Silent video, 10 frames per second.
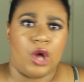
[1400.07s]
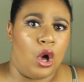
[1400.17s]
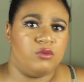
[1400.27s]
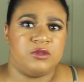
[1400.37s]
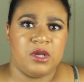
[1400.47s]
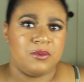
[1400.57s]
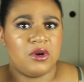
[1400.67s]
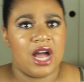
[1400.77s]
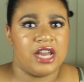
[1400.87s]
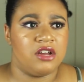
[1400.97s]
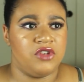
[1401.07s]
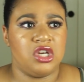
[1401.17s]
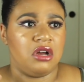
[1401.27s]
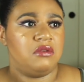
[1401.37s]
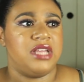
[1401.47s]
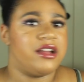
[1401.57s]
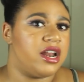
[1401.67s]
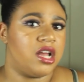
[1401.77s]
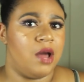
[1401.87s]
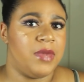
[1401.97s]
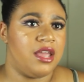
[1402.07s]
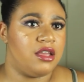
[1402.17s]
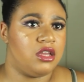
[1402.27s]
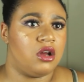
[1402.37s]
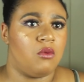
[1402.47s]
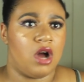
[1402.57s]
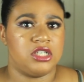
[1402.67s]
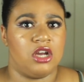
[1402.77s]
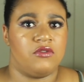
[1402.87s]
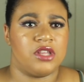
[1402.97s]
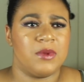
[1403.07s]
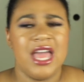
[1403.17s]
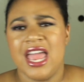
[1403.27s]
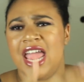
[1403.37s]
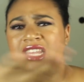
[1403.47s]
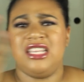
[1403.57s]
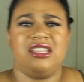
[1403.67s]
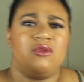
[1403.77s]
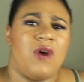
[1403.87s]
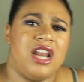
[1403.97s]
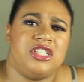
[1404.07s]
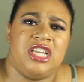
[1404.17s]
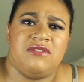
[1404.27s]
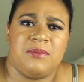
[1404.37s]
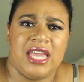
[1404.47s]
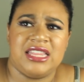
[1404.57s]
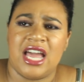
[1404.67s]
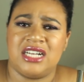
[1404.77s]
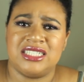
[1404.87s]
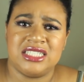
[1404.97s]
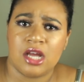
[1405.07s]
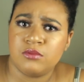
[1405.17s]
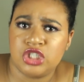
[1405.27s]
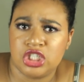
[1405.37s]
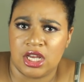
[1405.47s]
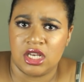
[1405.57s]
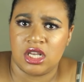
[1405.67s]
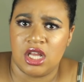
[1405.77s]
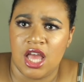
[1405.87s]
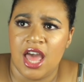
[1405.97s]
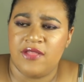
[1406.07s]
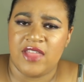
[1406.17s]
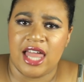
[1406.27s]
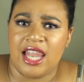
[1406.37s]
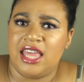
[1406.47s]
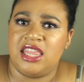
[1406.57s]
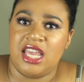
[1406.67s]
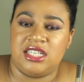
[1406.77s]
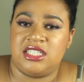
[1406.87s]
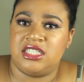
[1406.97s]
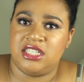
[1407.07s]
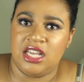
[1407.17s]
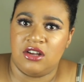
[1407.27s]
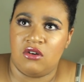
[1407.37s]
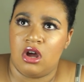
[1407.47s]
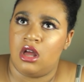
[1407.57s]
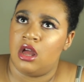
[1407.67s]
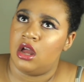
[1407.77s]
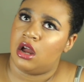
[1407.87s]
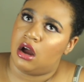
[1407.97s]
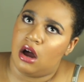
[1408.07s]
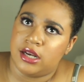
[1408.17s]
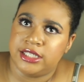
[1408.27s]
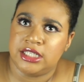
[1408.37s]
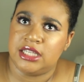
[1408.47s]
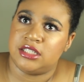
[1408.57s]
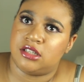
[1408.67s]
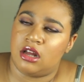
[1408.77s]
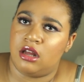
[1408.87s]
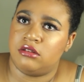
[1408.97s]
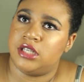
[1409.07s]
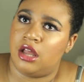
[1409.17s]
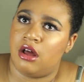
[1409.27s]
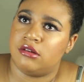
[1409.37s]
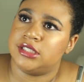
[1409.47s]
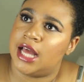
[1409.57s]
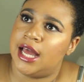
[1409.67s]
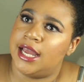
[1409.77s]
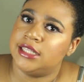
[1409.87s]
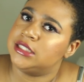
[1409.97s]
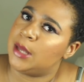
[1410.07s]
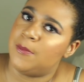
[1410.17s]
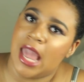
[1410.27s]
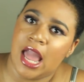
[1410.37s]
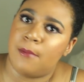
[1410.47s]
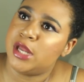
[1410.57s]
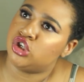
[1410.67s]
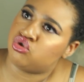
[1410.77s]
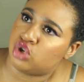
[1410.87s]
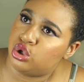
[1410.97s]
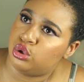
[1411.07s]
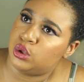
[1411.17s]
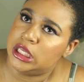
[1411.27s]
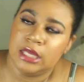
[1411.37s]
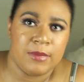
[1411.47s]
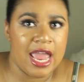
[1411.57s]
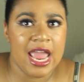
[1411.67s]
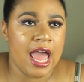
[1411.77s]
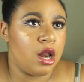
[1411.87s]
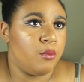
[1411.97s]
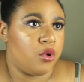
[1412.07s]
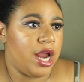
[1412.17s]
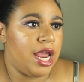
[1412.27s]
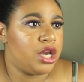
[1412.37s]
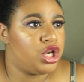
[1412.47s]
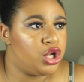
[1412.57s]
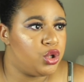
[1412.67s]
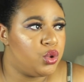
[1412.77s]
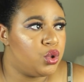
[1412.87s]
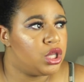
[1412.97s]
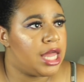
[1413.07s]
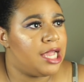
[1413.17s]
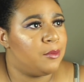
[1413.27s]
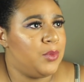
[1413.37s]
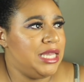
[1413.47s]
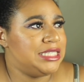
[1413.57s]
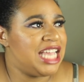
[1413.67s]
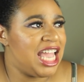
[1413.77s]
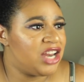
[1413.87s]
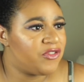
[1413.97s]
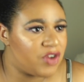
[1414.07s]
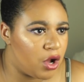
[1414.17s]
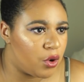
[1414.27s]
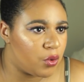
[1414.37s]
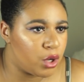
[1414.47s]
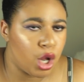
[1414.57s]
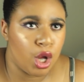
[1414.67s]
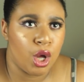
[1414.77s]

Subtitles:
homeless people, kind of, you know, they kind of come in, you know, watch out for them. And why did she even make that assumption that, like, they steal? Honestly, the tell-all signs may have been true. He may had a brand new, like, Beats headphone.